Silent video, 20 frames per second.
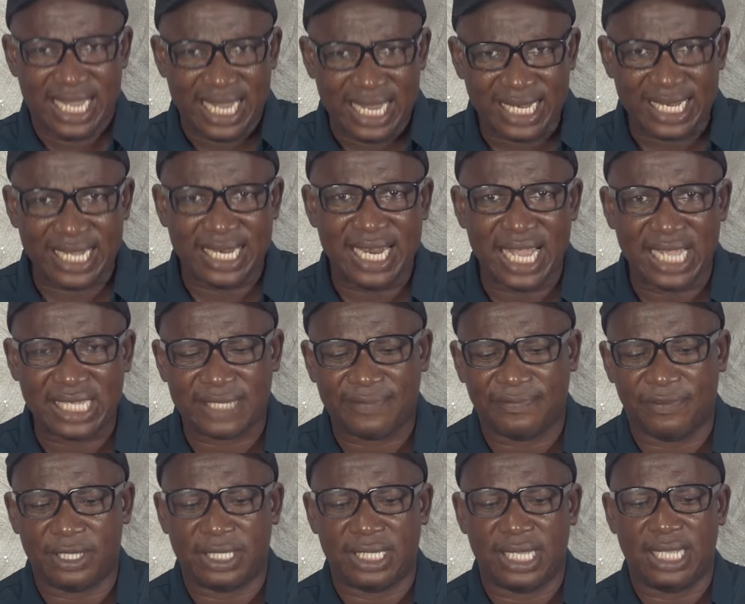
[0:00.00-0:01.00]
in the next
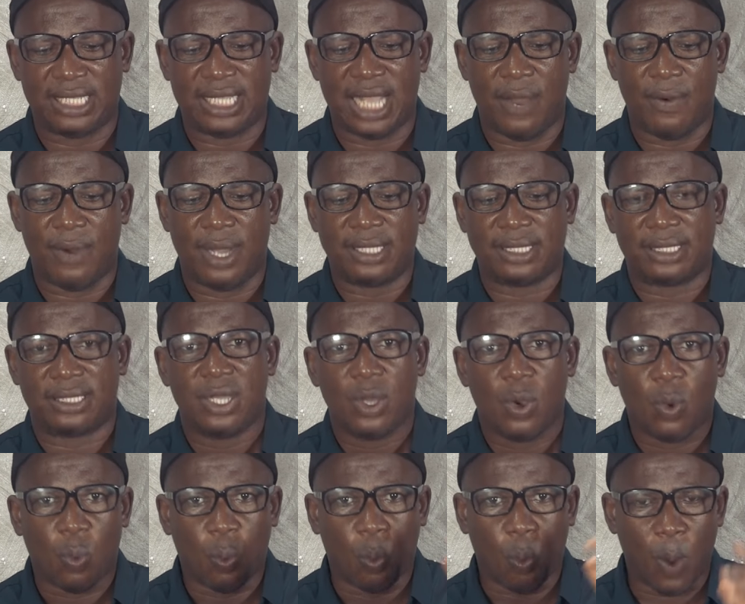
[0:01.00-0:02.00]
48 hours?
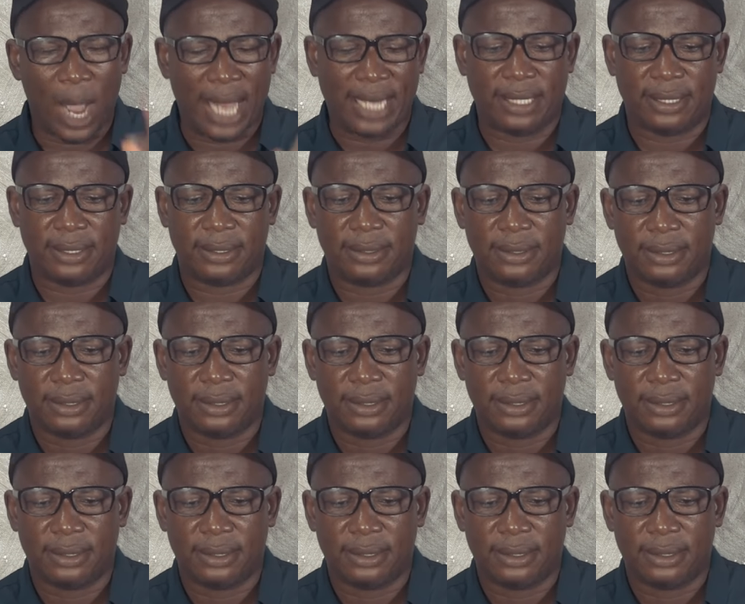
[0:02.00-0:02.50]
1.